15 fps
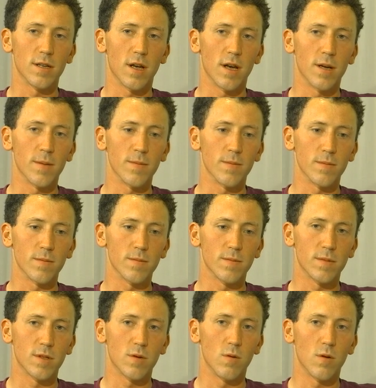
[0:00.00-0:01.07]
um,
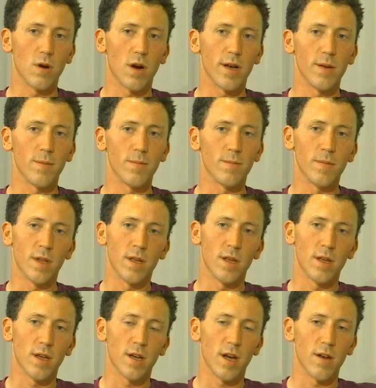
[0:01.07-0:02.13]
school garden
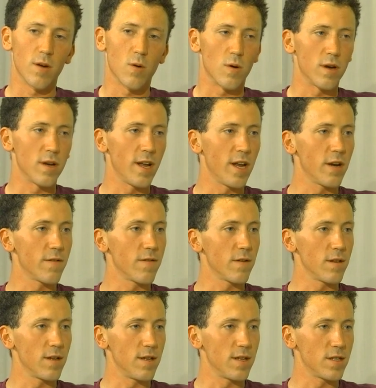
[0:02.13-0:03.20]
kind of coordinator
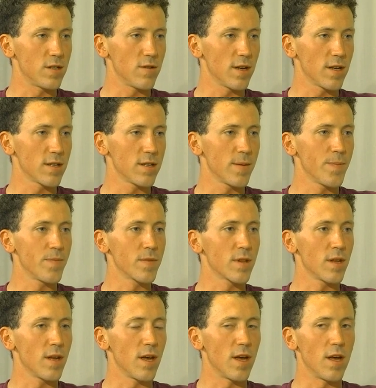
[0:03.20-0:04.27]
for the district,
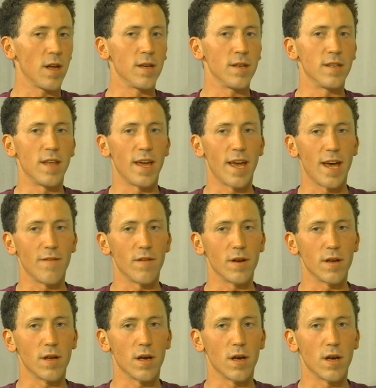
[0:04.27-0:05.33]
mm-hmm. and they have
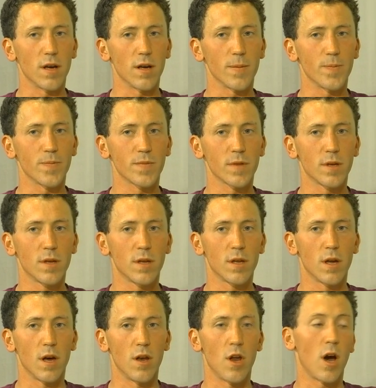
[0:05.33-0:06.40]
a, a
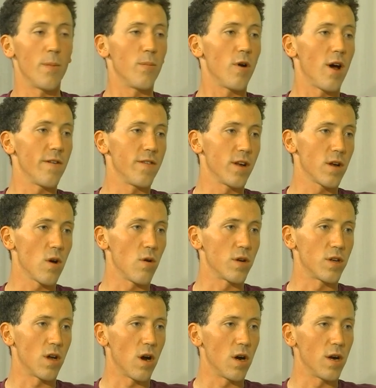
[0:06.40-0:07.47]
a nonprofit
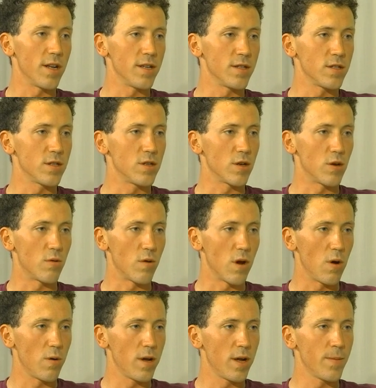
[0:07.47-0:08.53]
called Gardens to
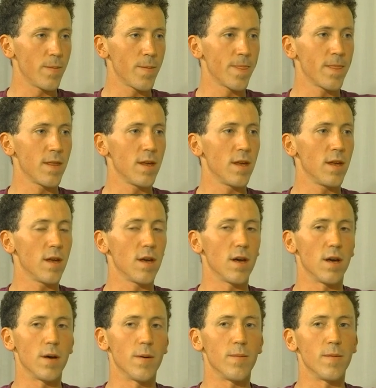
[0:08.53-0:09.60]
Grow In.
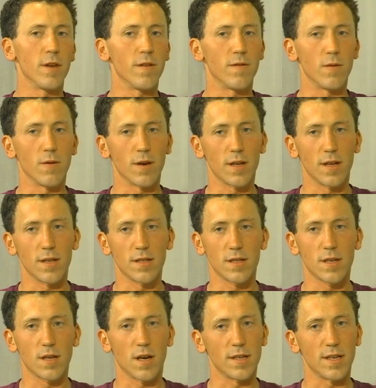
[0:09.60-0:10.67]
Mm-hmm. Um, and if you want to get in
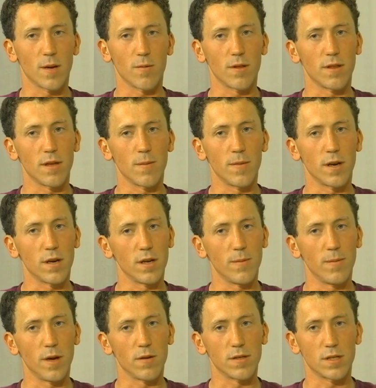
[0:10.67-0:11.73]
contact with them, their
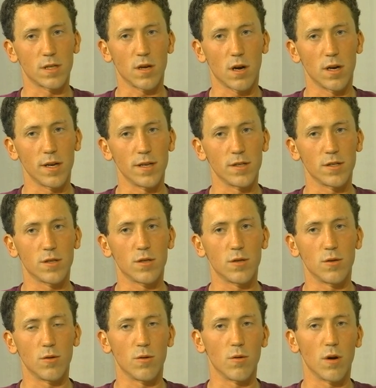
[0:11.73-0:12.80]
email is gardens
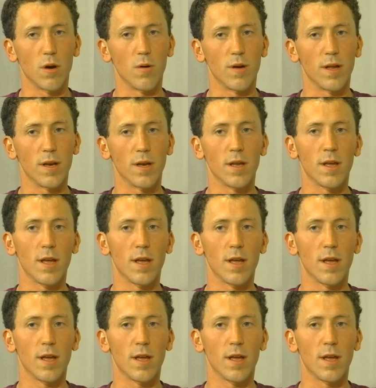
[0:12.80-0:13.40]
to grow in